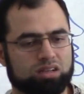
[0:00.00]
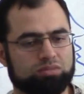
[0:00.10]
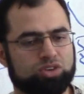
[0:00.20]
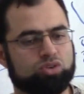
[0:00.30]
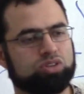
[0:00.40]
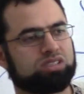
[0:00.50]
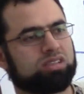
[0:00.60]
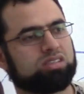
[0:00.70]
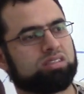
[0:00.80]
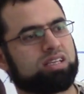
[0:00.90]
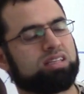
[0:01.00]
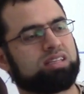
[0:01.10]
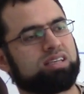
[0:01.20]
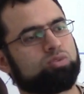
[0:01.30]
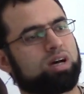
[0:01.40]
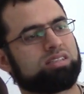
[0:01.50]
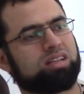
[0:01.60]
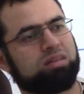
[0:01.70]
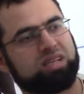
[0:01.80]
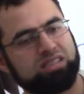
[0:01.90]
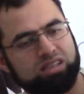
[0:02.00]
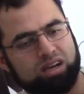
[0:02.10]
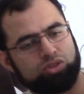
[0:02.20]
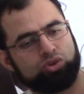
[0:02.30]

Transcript: because Sayyidina Zayd was in Al-Madinah